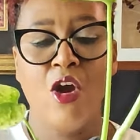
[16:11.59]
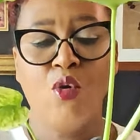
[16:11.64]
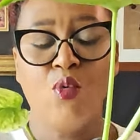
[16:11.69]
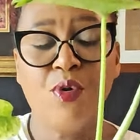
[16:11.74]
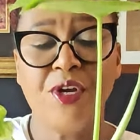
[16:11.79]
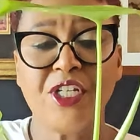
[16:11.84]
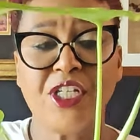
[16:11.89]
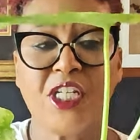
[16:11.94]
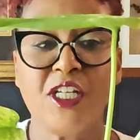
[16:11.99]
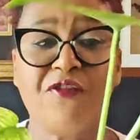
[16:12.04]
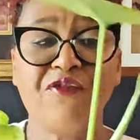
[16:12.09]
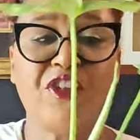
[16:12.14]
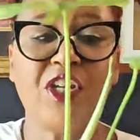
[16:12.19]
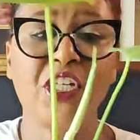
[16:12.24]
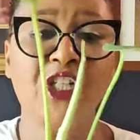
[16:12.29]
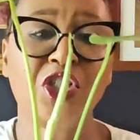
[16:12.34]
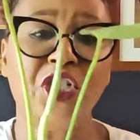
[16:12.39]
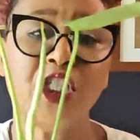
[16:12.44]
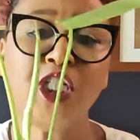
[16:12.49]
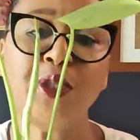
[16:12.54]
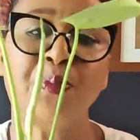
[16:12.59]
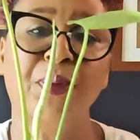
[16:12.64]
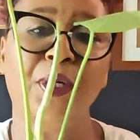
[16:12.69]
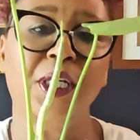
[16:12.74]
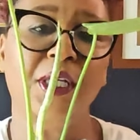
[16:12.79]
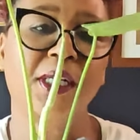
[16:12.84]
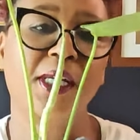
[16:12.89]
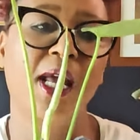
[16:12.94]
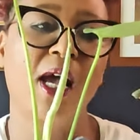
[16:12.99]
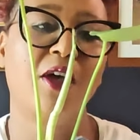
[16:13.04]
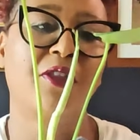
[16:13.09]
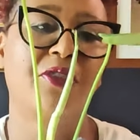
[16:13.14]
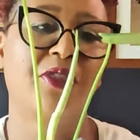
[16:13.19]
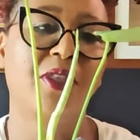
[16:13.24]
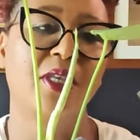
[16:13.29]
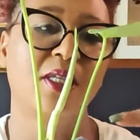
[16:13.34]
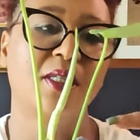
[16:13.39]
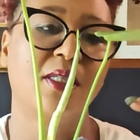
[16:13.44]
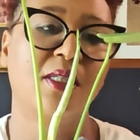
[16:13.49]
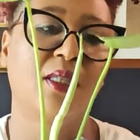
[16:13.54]
When she finishes putting out
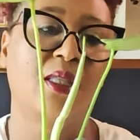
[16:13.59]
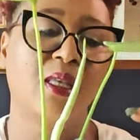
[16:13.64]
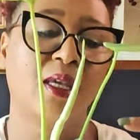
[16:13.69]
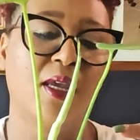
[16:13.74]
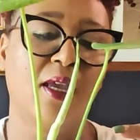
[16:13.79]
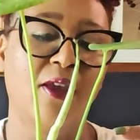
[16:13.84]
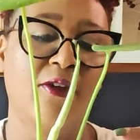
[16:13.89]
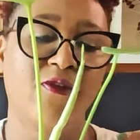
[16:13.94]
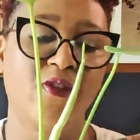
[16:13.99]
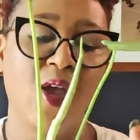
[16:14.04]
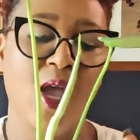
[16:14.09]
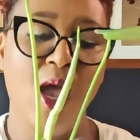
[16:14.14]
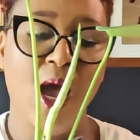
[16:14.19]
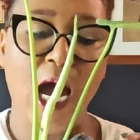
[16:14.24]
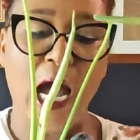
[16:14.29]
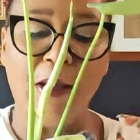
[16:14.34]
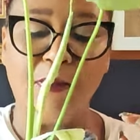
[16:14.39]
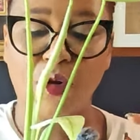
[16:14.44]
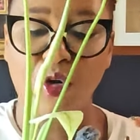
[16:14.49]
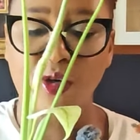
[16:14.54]
this leaf, I'm